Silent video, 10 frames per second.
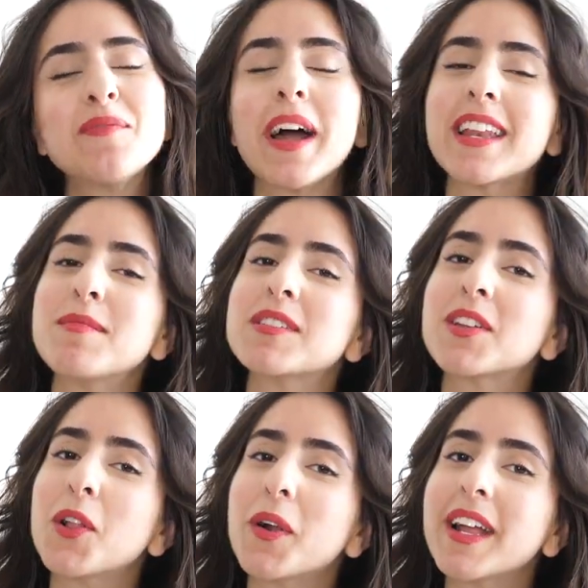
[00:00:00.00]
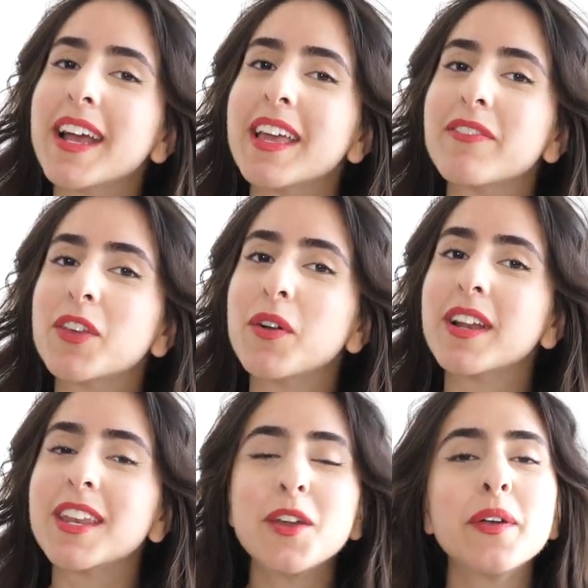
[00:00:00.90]
My name is Gloria. If you are
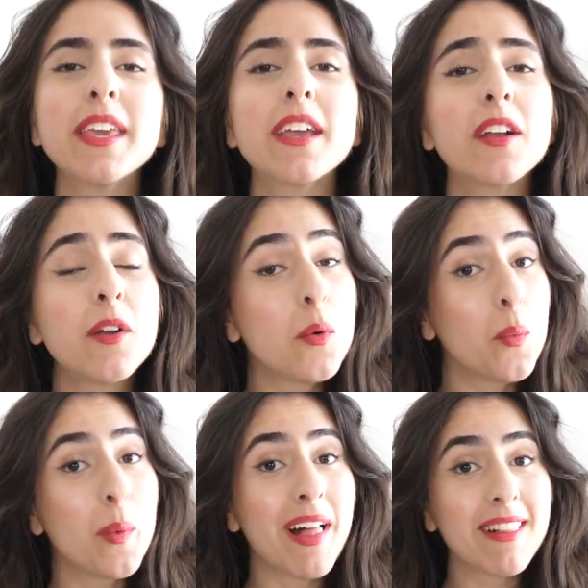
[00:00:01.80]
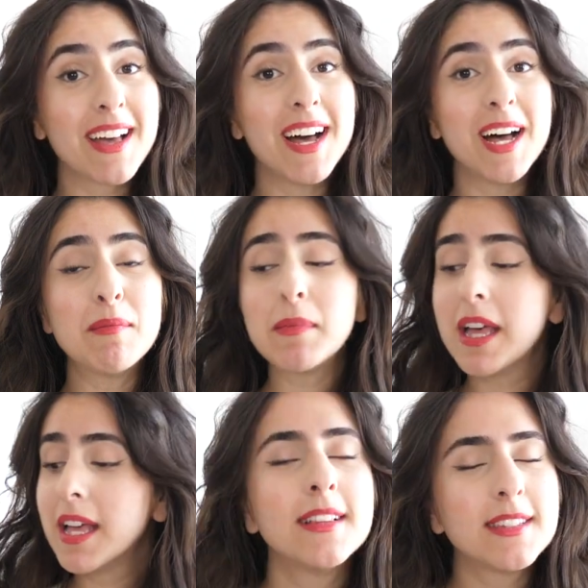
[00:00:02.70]
new here, welcome.
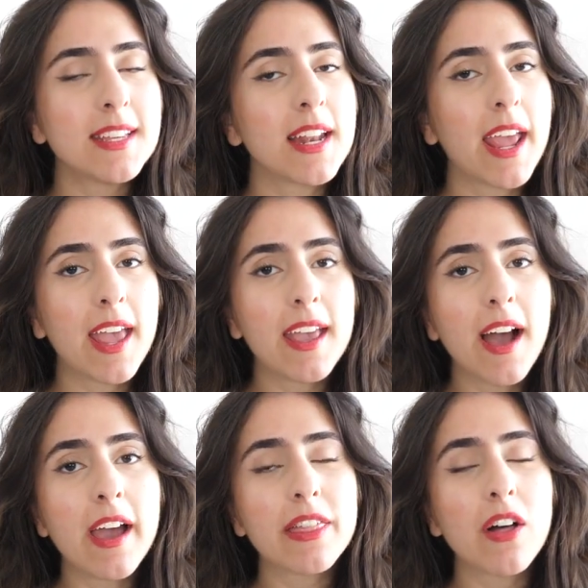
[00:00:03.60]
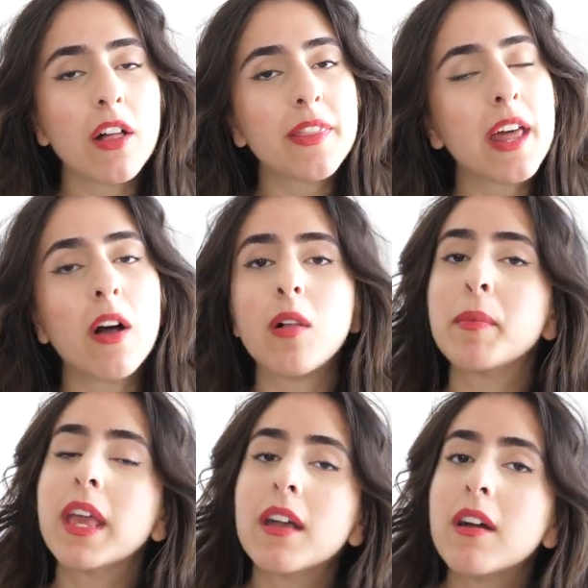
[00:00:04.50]
Today, I thought that I'll
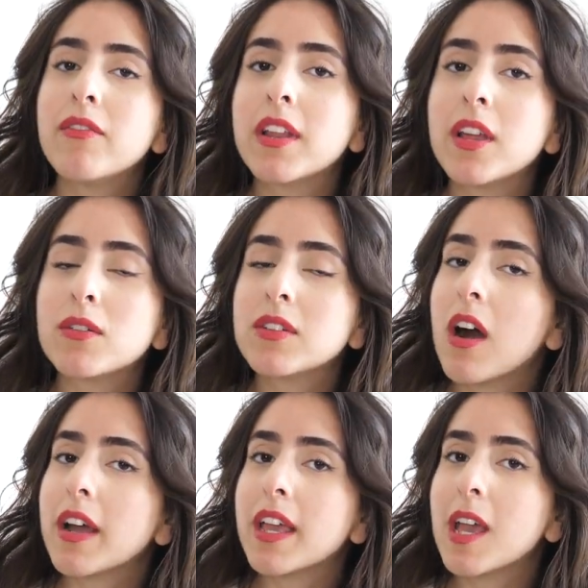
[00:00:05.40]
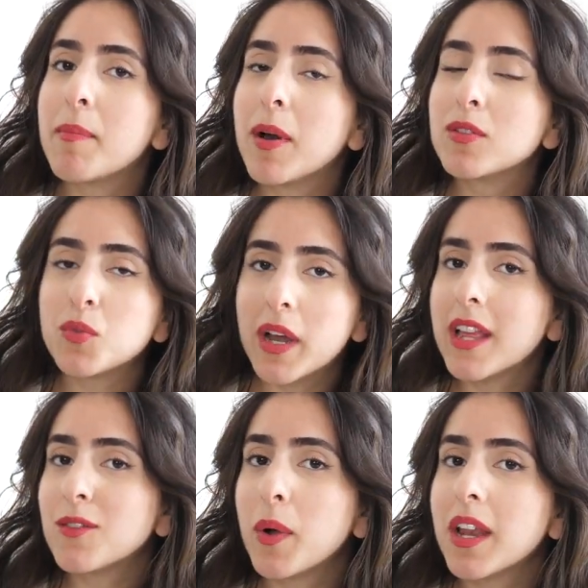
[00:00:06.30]
make a video talking about
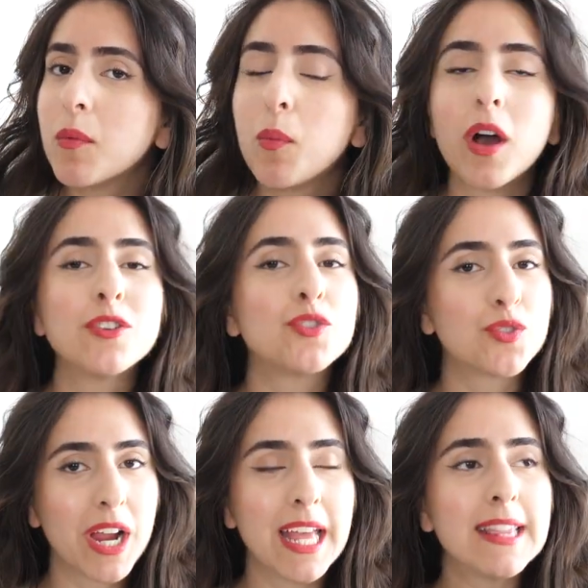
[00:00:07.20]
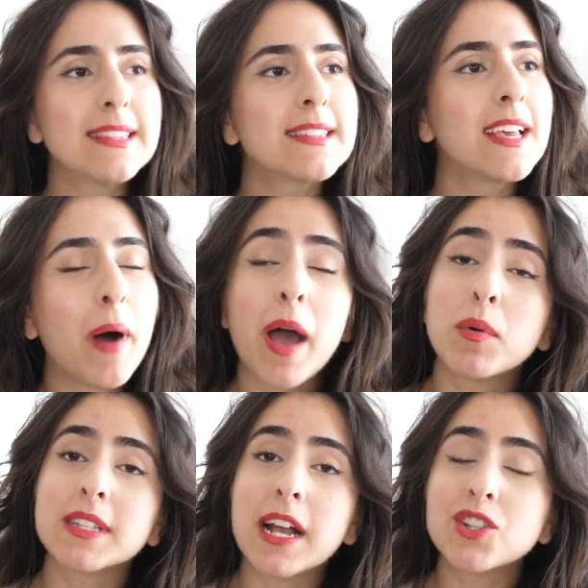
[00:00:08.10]
2021 trends. I
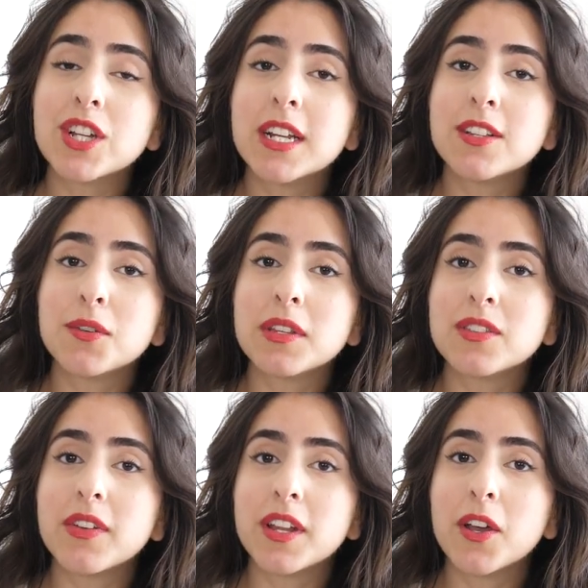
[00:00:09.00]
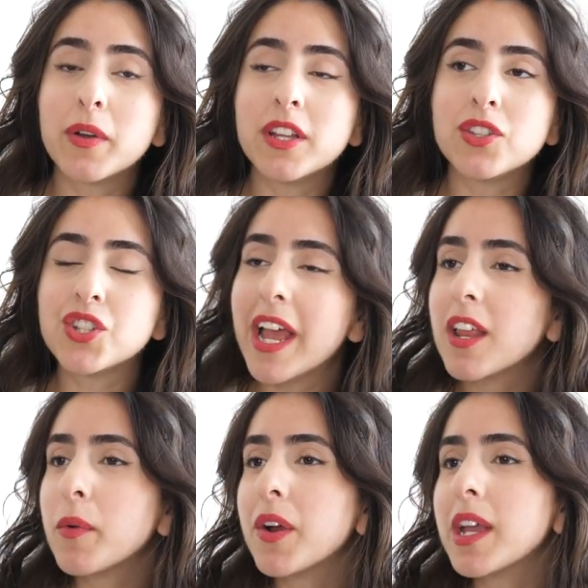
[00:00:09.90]
was actually going to do this video in
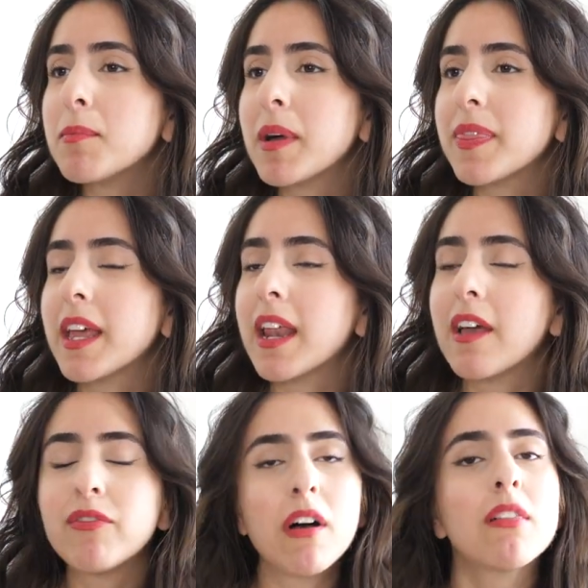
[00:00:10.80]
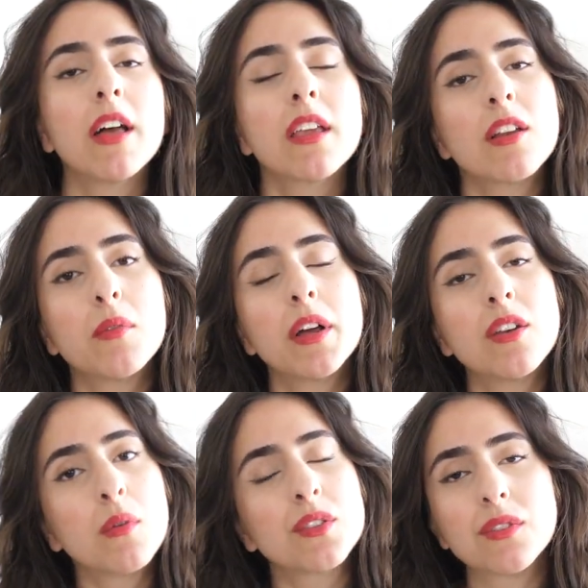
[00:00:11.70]
January, but then I felt like, you know what,
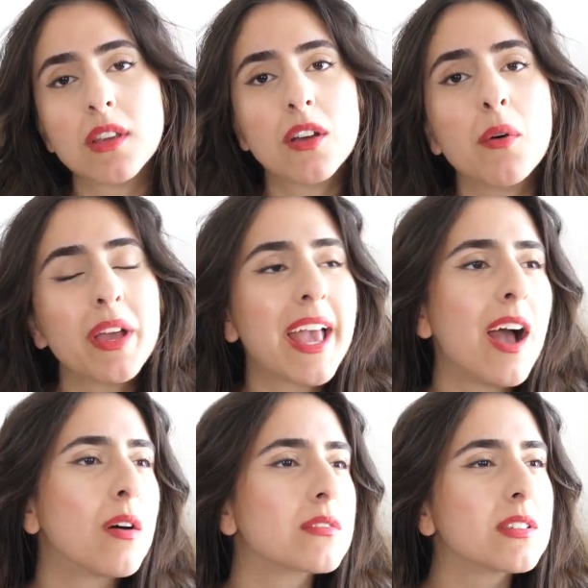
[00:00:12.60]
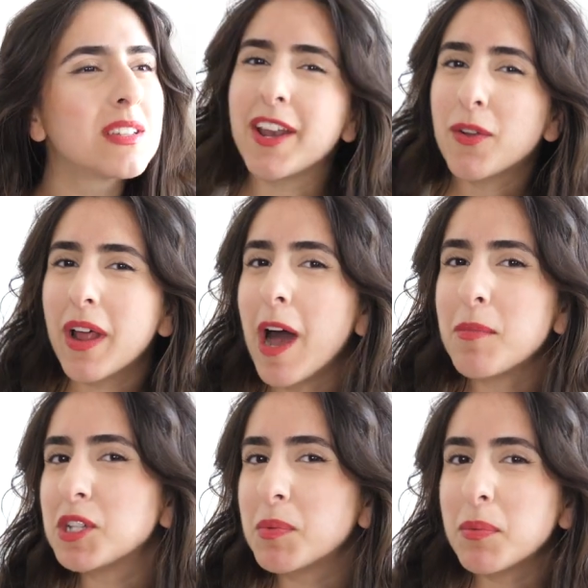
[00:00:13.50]
no one's really going out. I don't know how
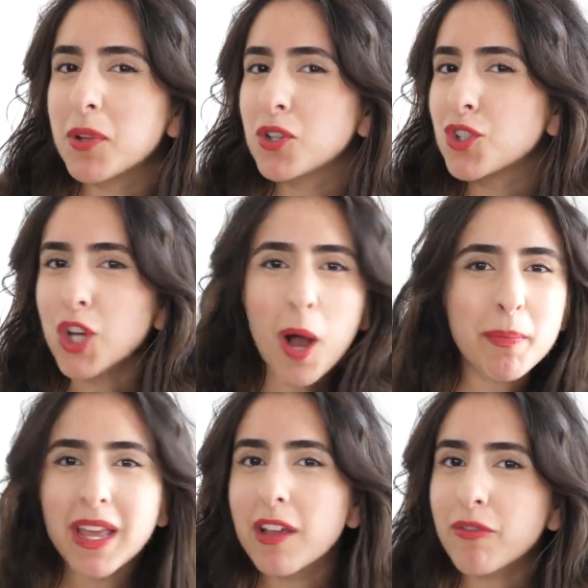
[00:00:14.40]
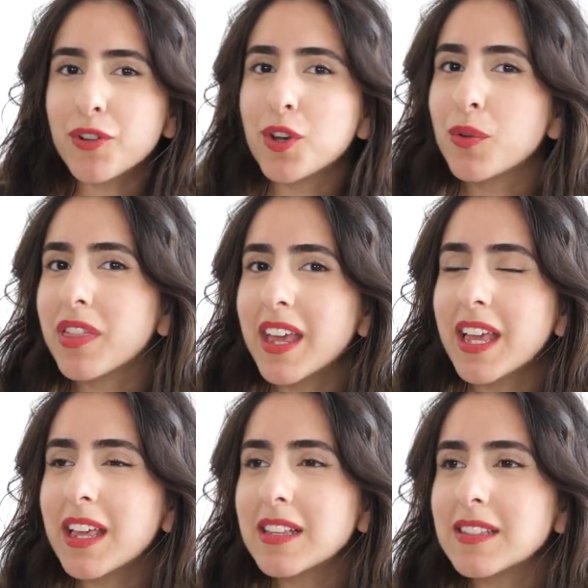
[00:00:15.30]
much people are shopping for new
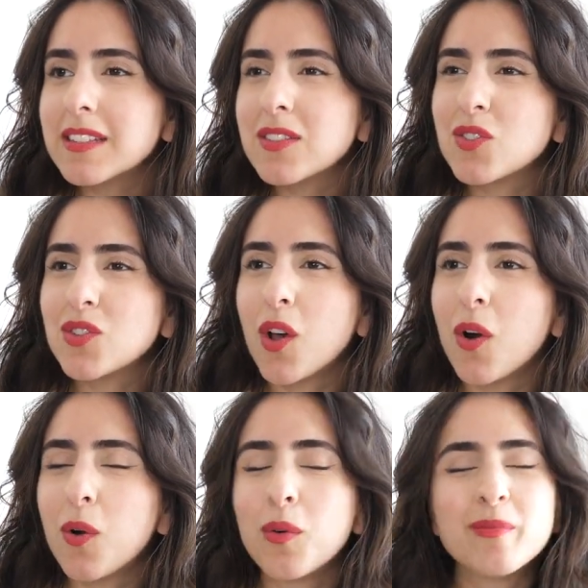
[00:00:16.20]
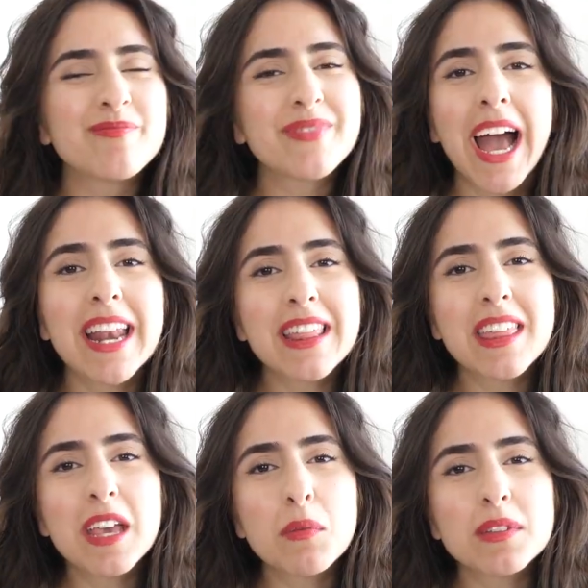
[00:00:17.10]
things, so I didn't
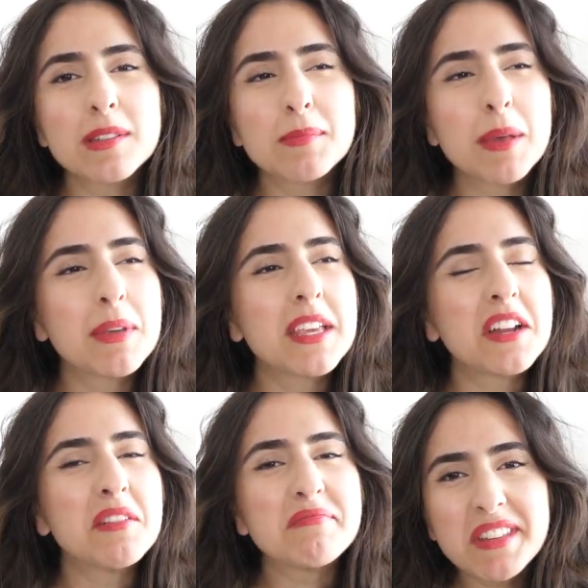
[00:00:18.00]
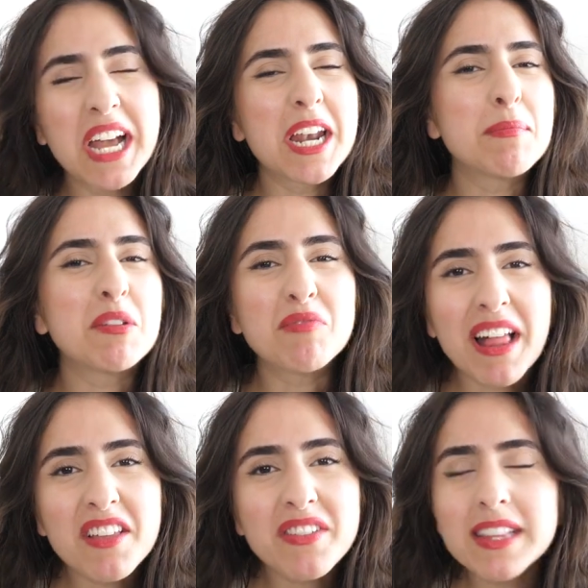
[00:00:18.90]
think it was maybe, gonna be
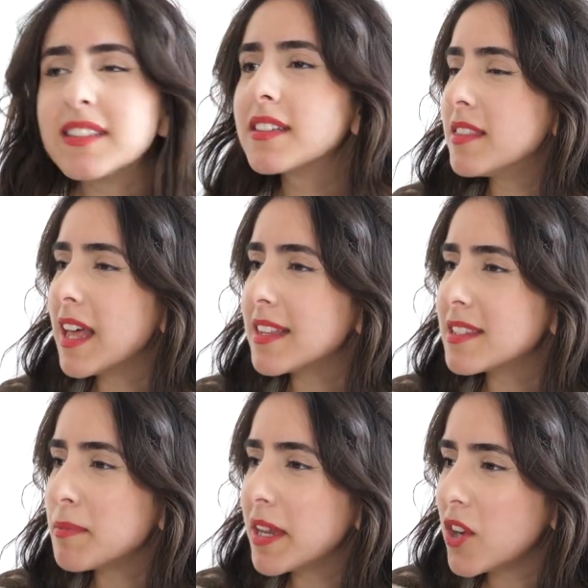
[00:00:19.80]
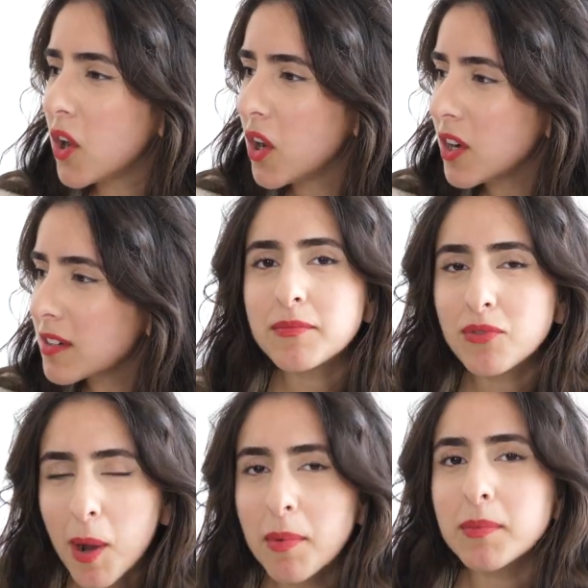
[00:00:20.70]
relevant. That's my dog.
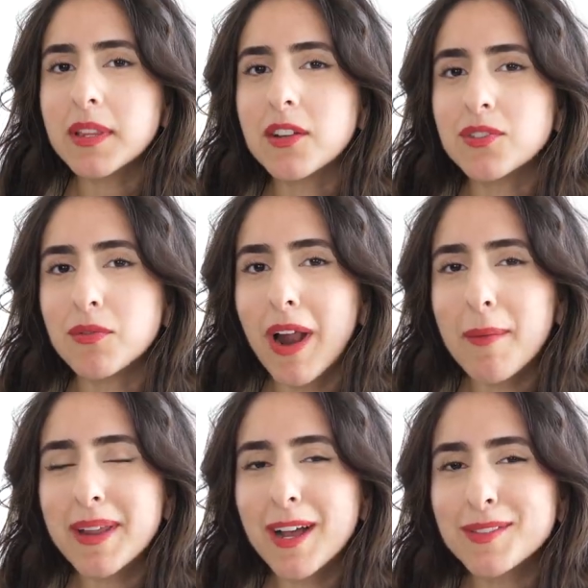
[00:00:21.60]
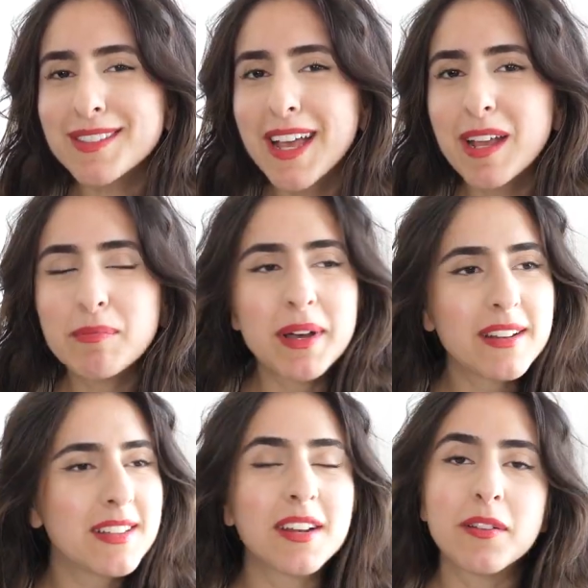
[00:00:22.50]
Probably there's a rabbit outside, but
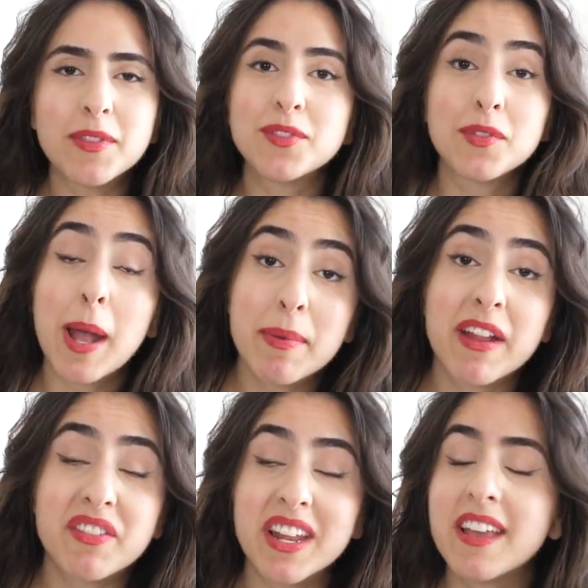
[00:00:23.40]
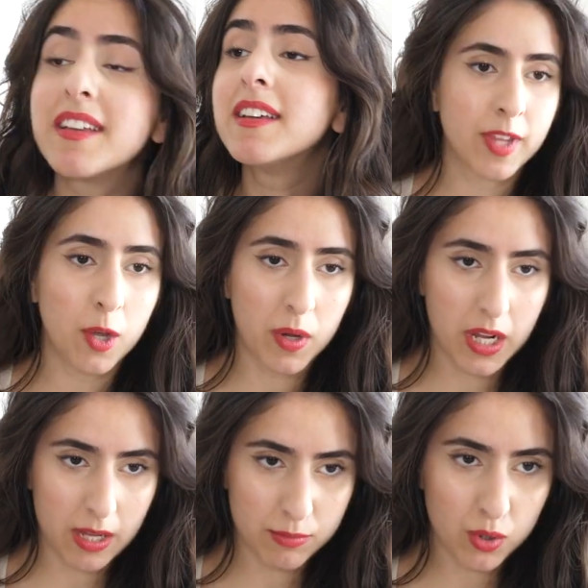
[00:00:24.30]
there's a rabbit every day. Do you want to
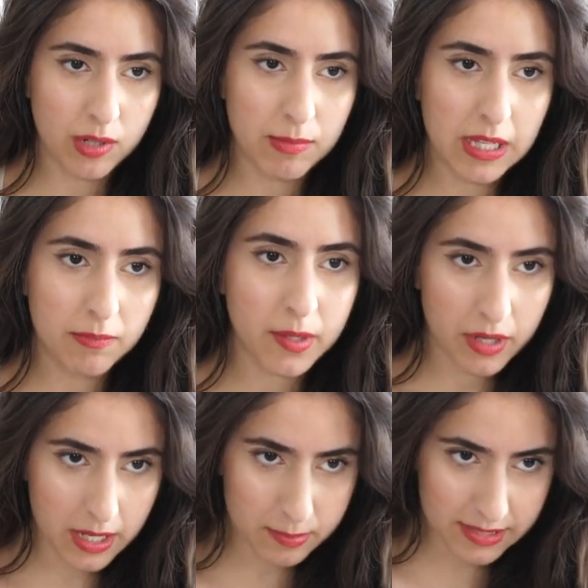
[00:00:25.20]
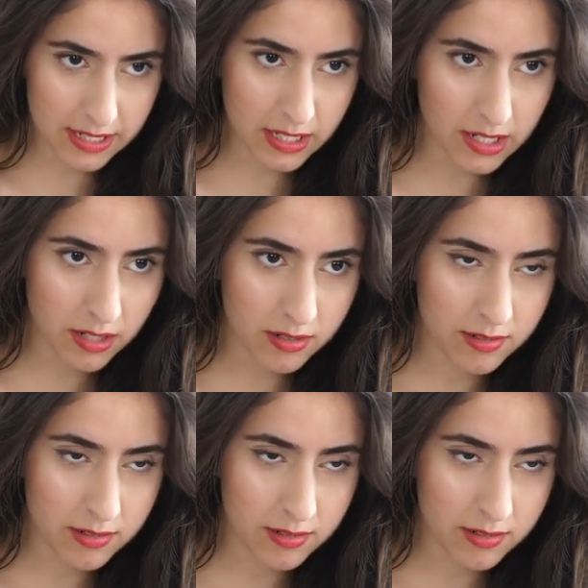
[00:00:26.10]
come join me? Do you want to come sit here?